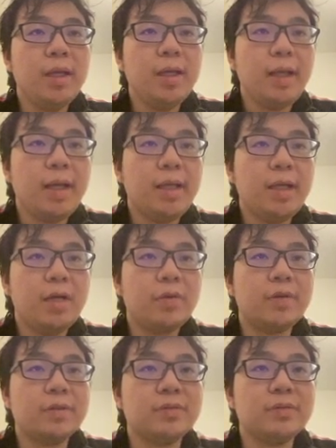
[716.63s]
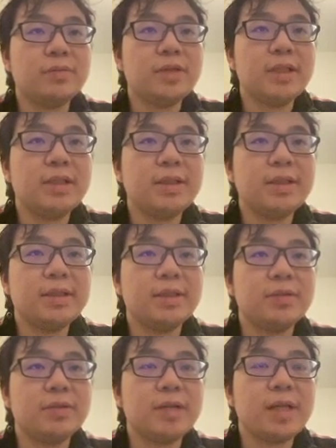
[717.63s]
And here we want to change this
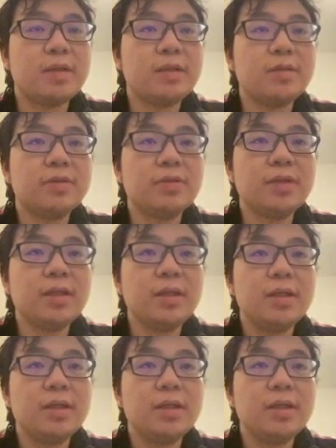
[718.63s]
into the underscore,